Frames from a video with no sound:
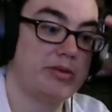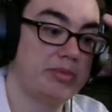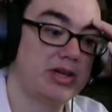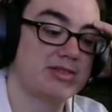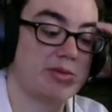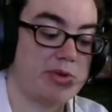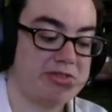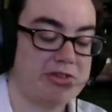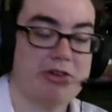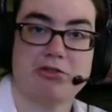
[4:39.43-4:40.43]
because they
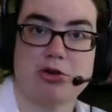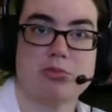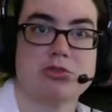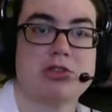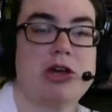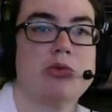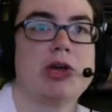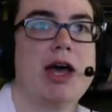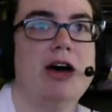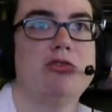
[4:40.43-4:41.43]
modify verbs, so they
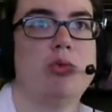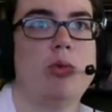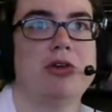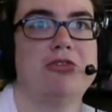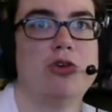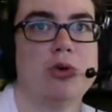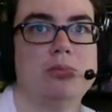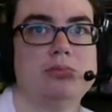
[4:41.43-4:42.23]
only have one form.